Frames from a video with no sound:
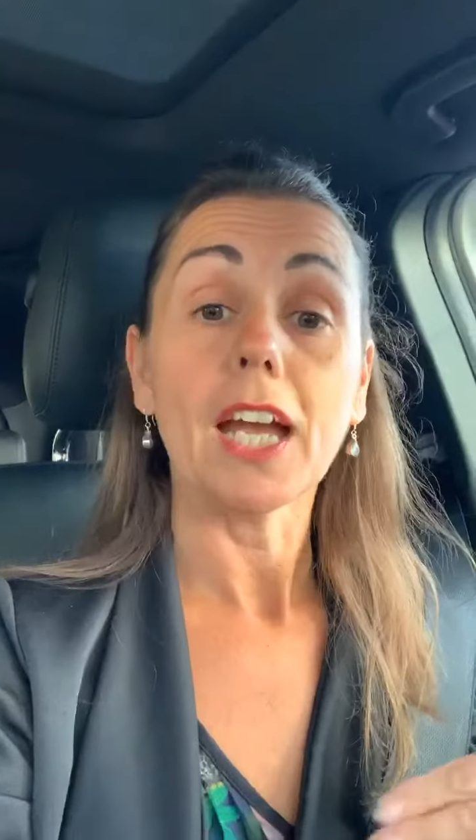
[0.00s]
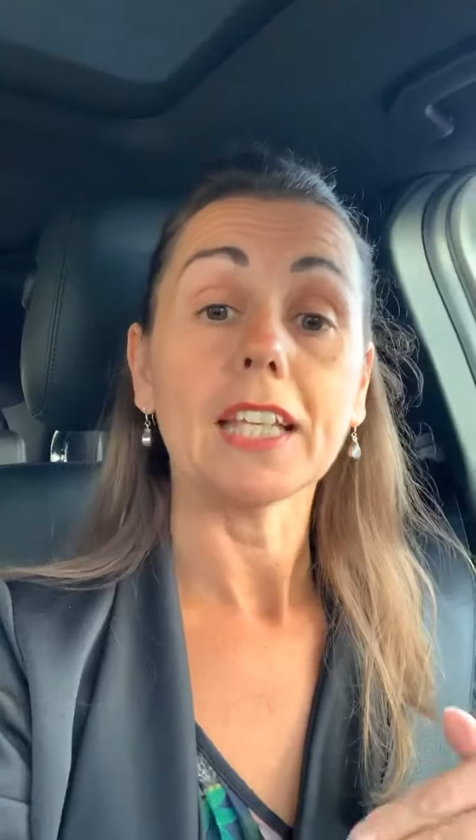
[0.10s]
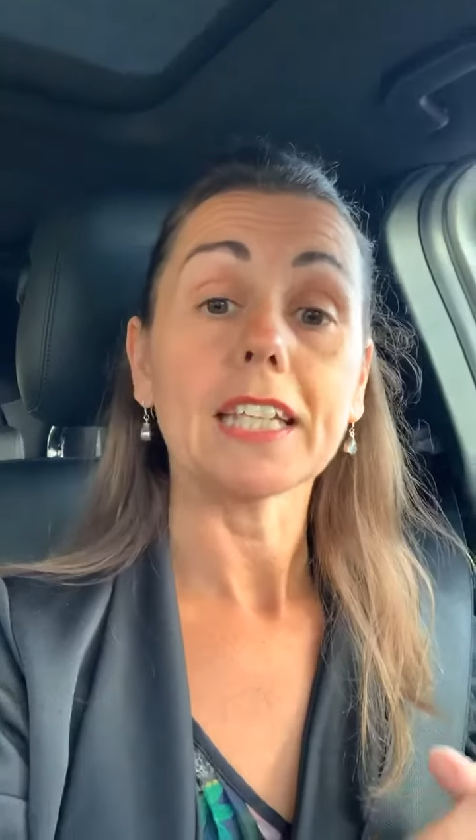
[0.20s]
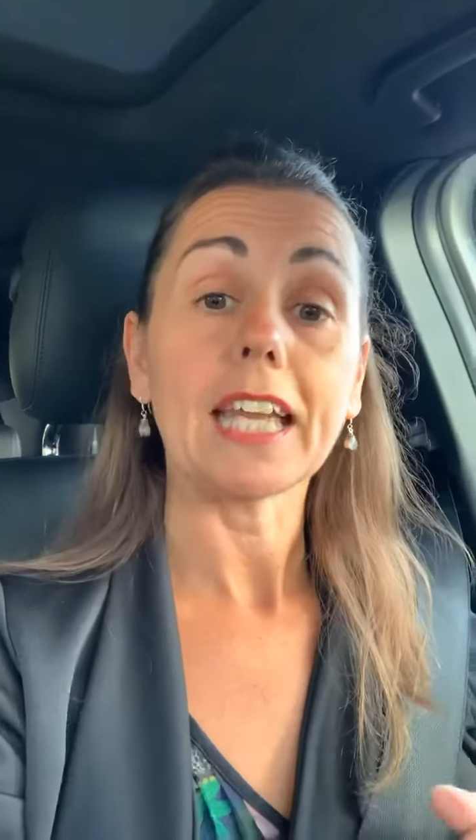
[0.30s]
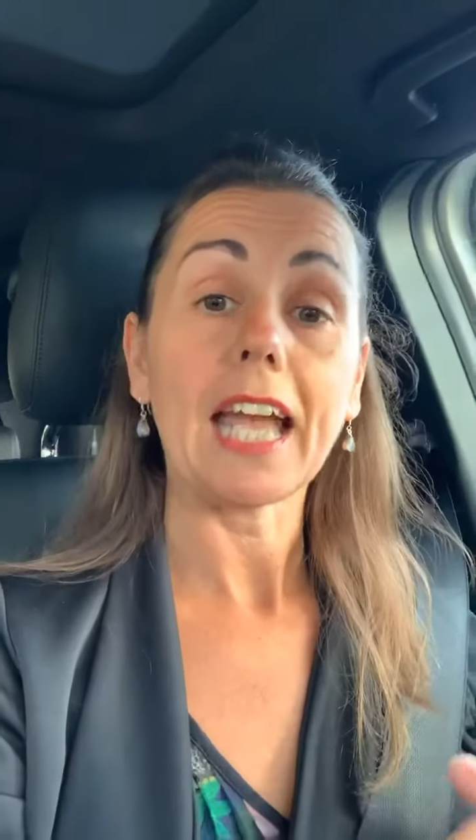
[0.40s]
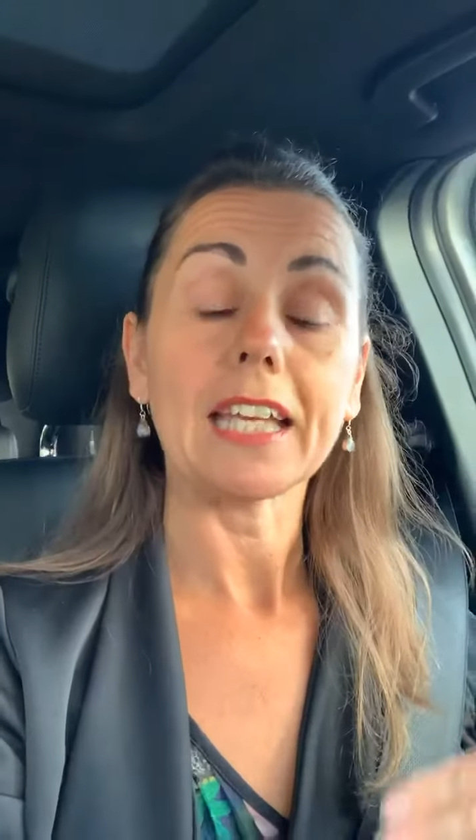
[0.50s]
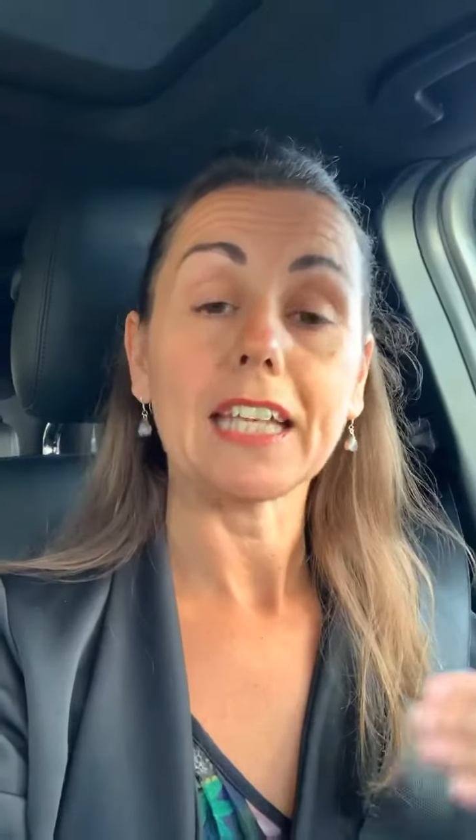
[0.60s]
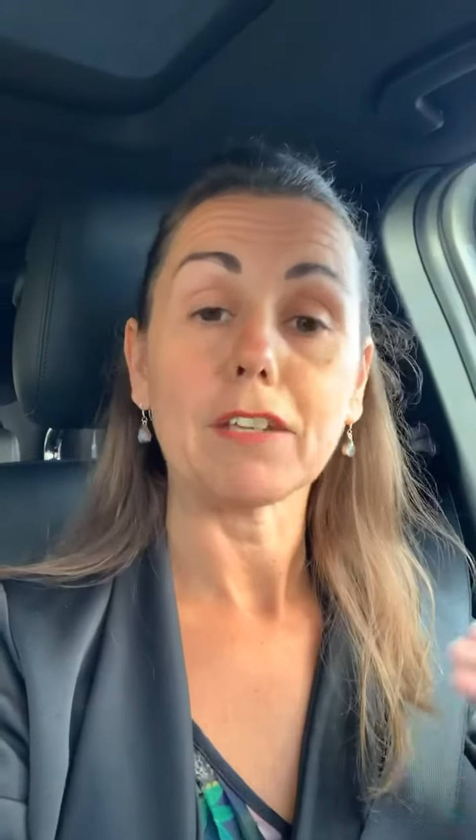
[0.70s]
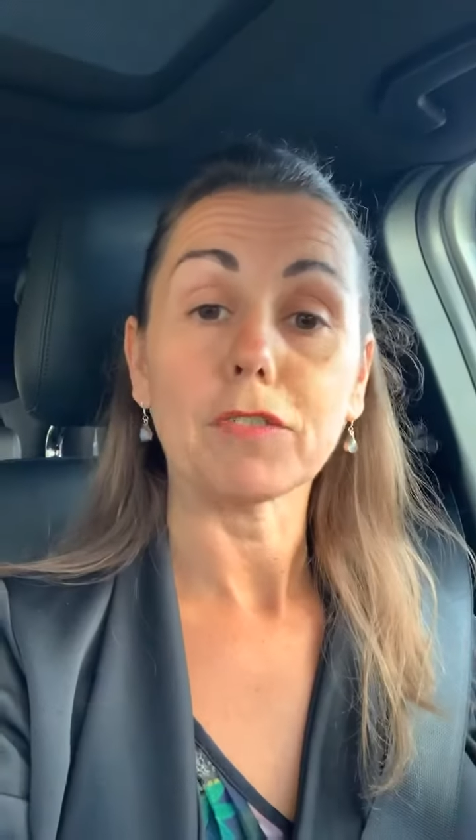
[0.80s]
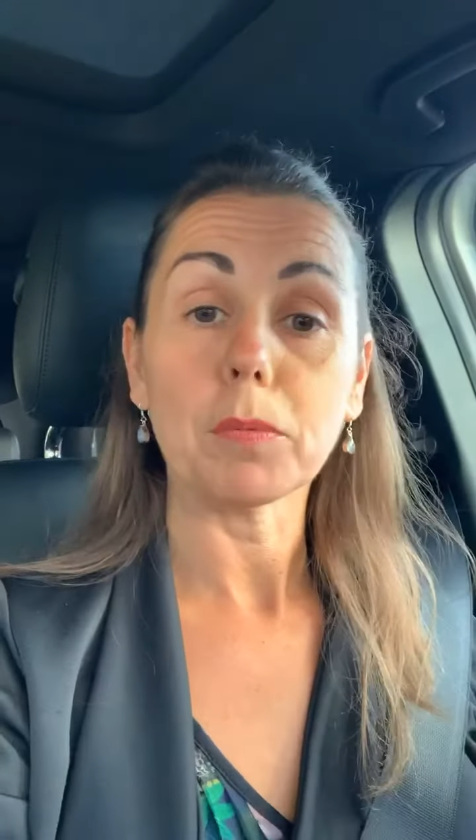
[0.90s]
and again
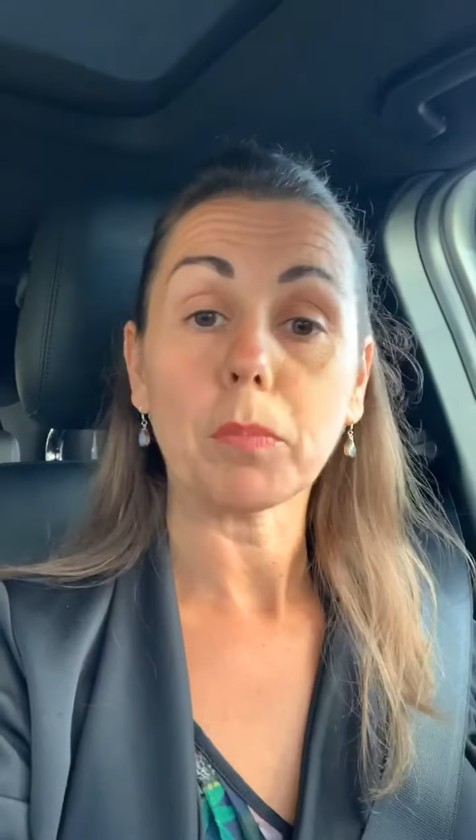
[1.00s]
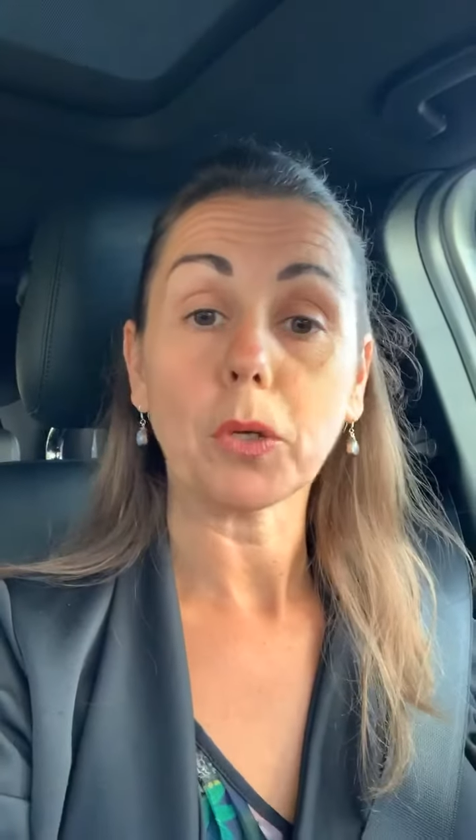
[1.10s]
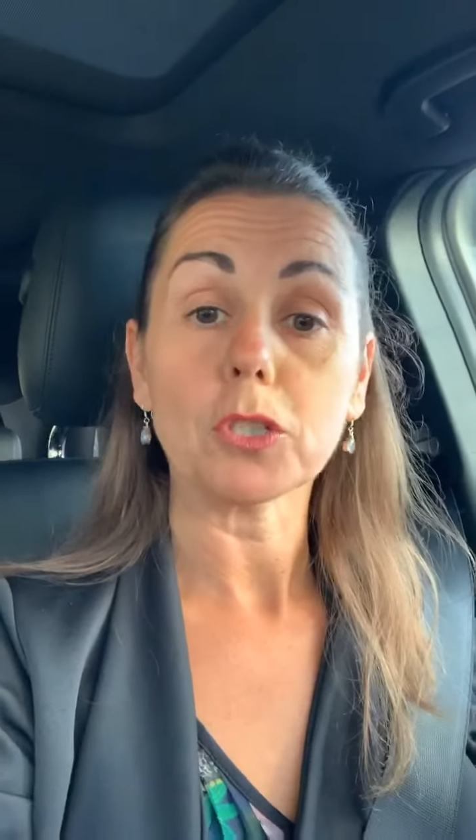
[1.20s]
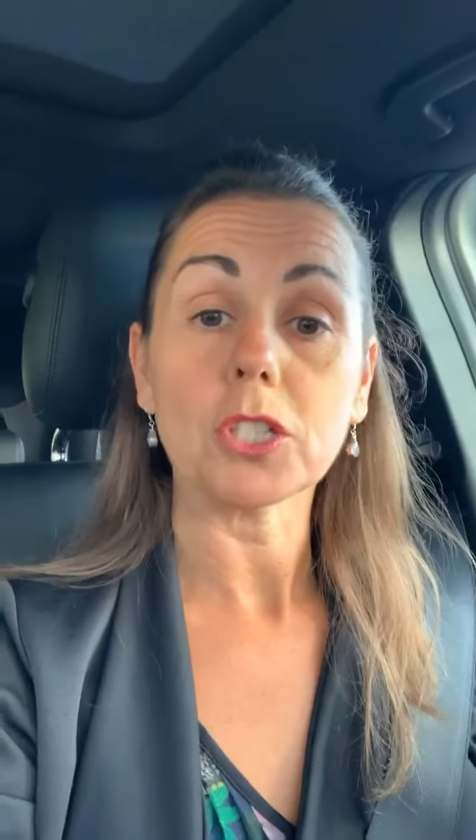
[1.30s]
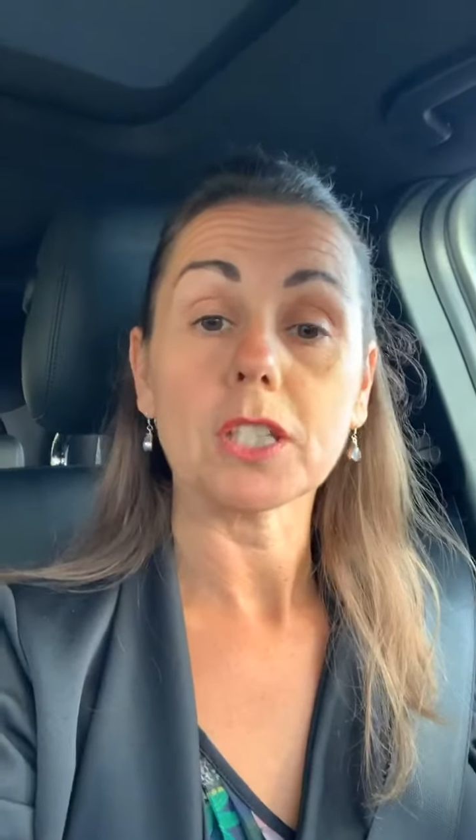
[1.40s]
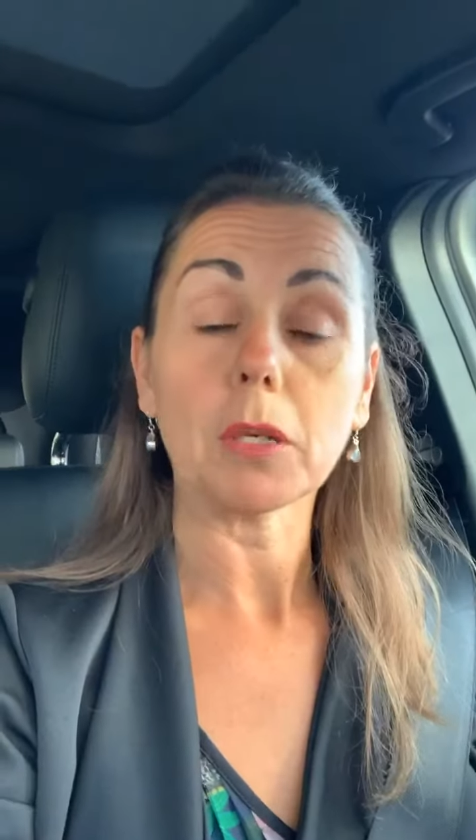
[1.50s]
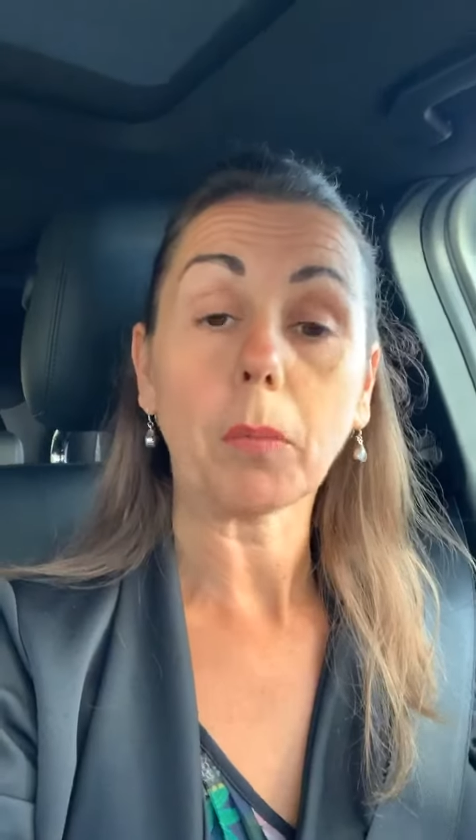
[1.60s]
if you're purchasing